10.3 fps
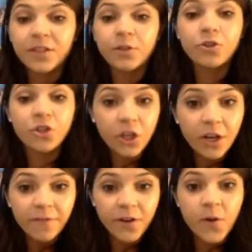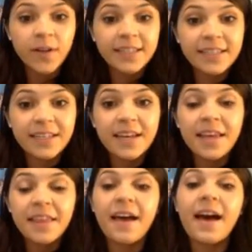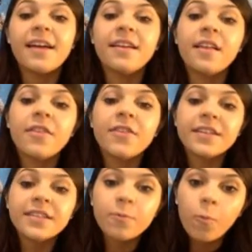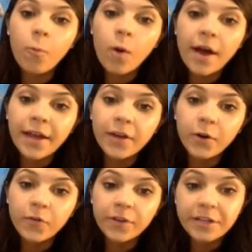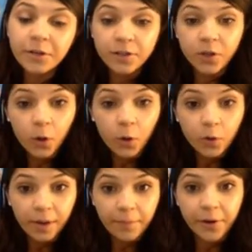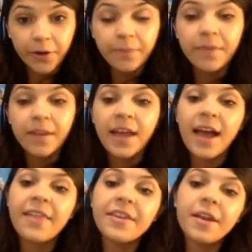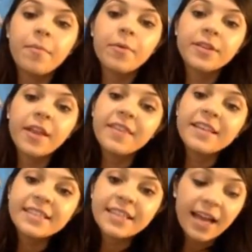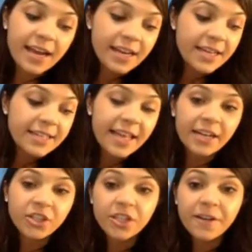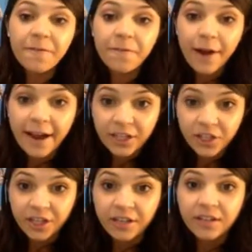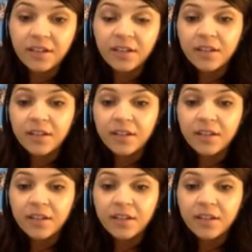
You should have noticed that this 1 over here is a whole number, and the numbers on this side is actually a fraction.